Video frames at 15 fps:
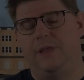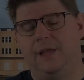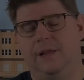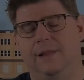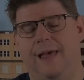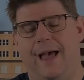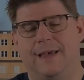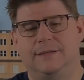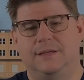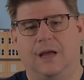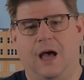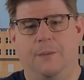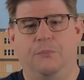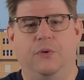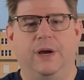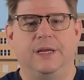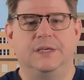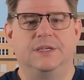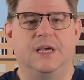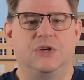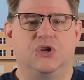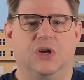the last operating
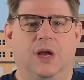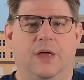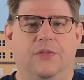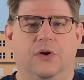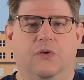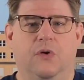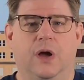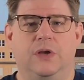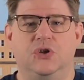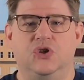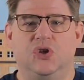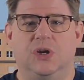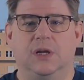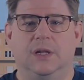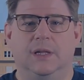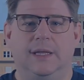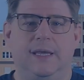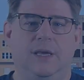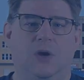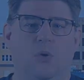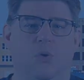session on the grunge, Lee